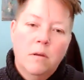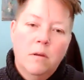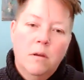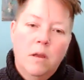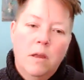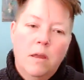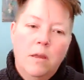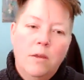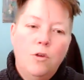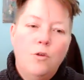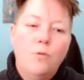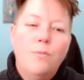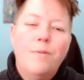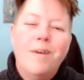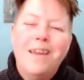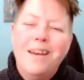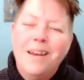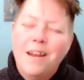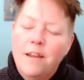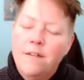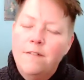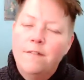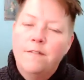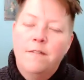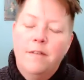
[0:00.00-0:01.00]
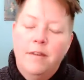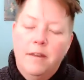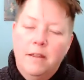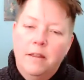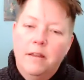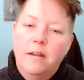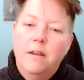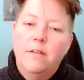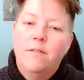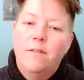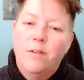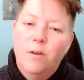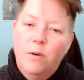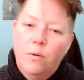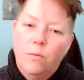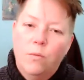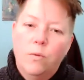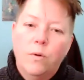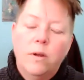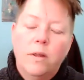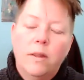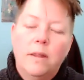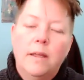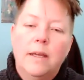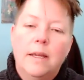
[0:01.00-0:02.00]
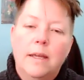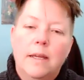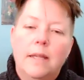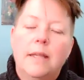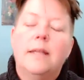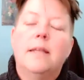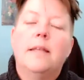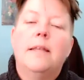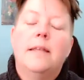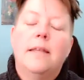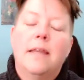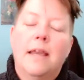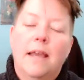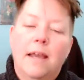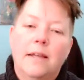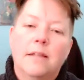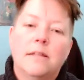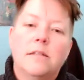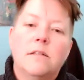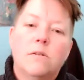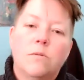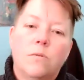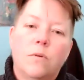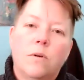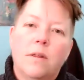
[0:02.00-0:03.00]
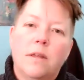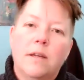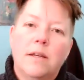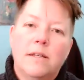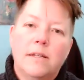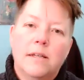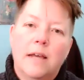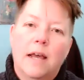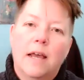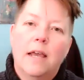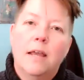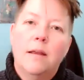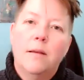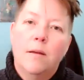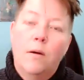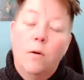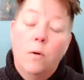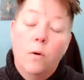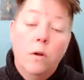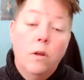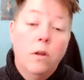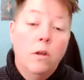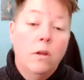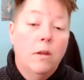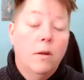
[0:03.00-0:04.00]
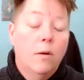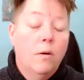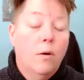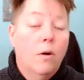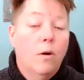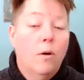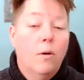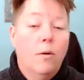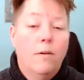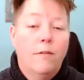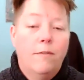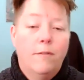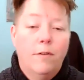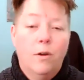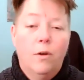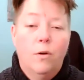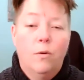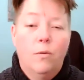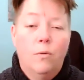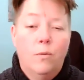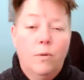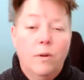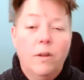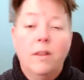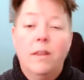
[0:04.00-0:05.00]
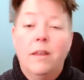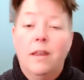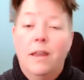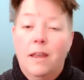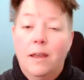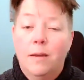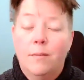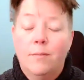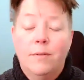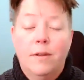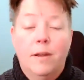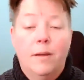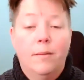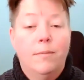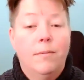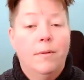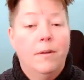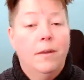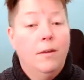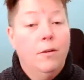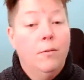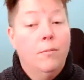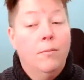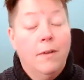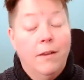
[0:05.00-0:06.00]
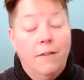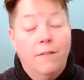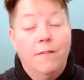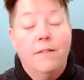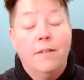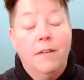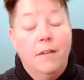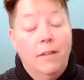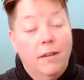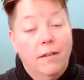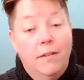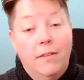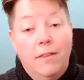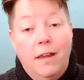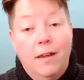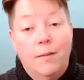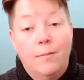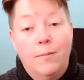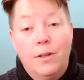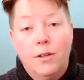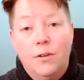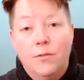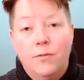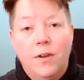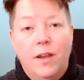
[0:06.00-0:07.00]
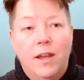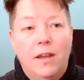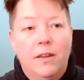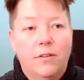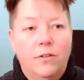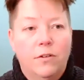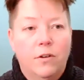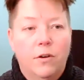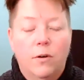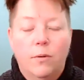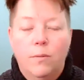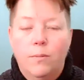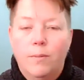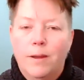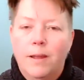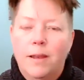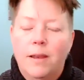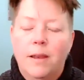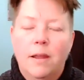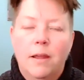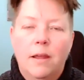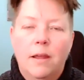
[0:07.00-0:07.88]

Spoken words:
You may not feel it if you're really tense, really tight, or if you're really amped up, you may feel it that much faster. But